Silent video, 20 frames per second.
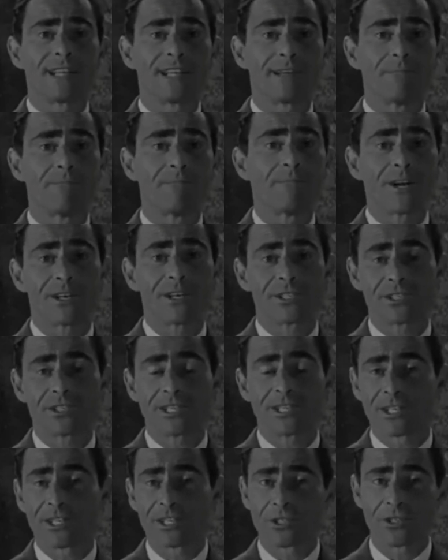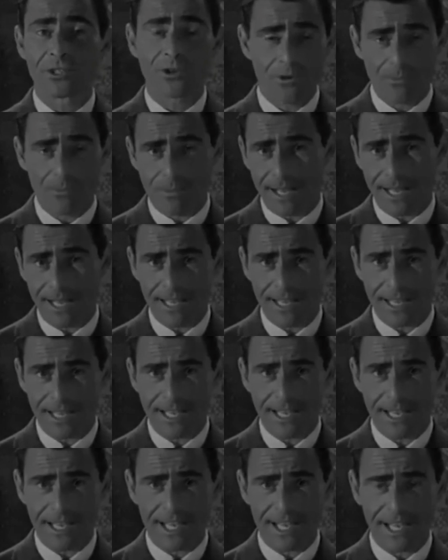Zone managed to be
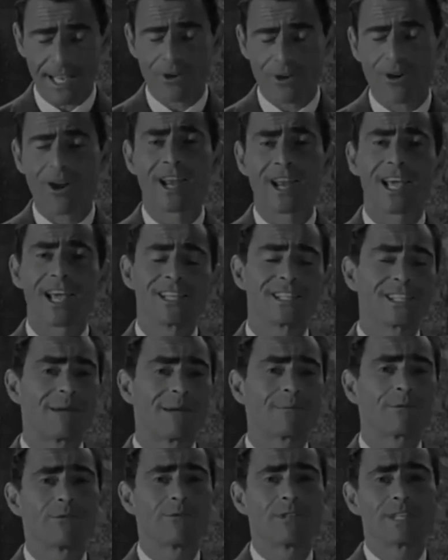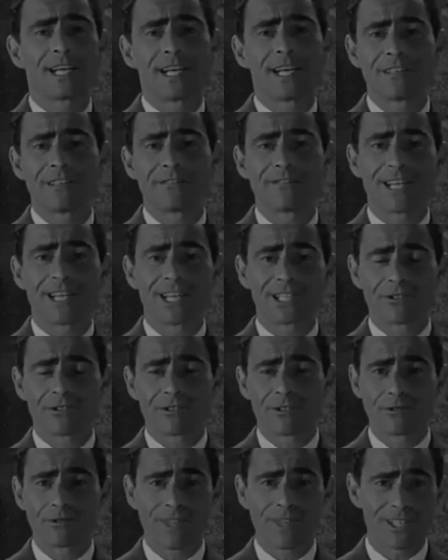simultaneously fantastical and utterly
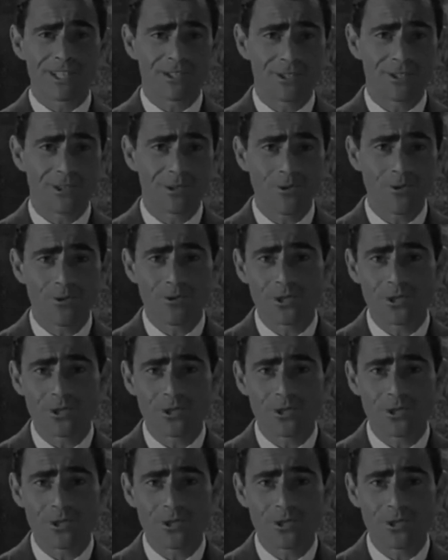familiar,